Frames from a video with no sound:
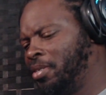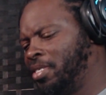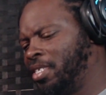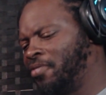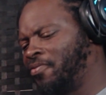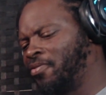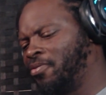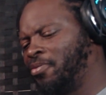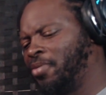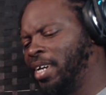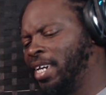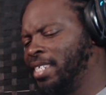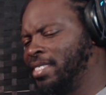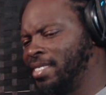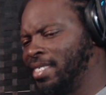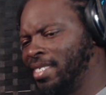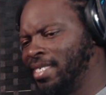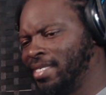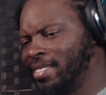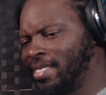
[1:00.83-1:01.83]
different ways
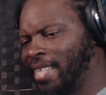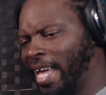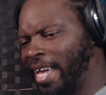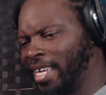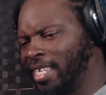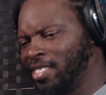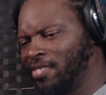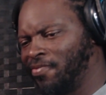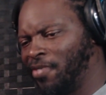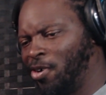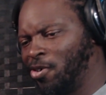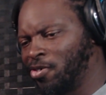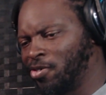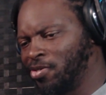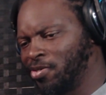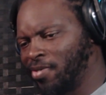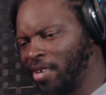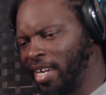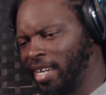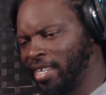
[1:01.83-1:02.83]
did he stack his
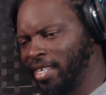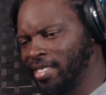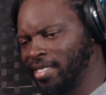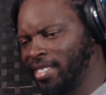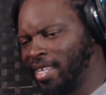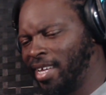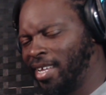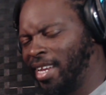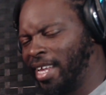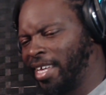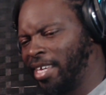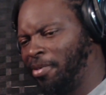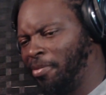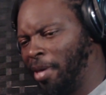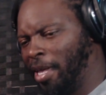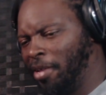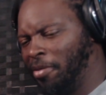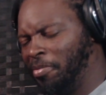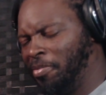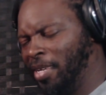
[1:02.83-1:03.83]
vocals right here? Sound like he
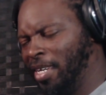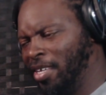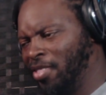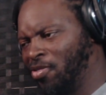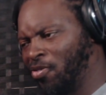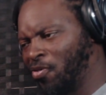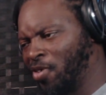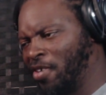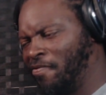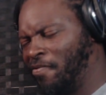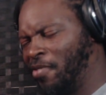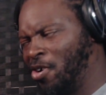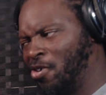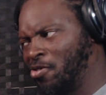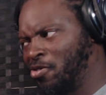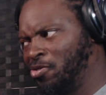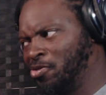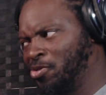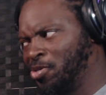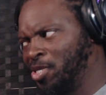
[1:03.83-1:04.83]
maybe did three
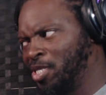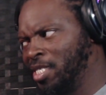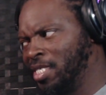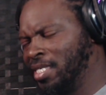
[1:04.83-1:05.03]
vocals.